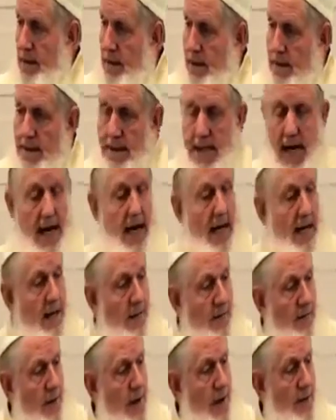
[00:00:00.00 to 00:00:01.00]
stand
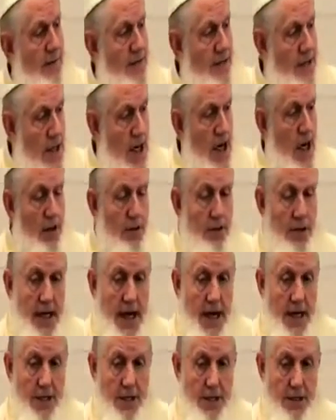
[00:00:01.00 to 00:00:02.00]
in front of his
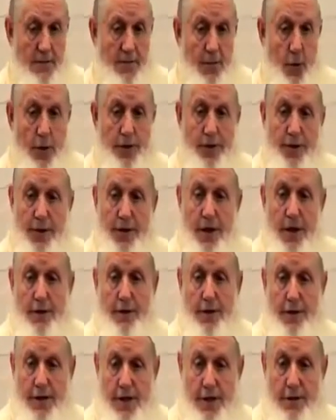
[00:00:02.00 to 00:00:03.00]
congregation 1400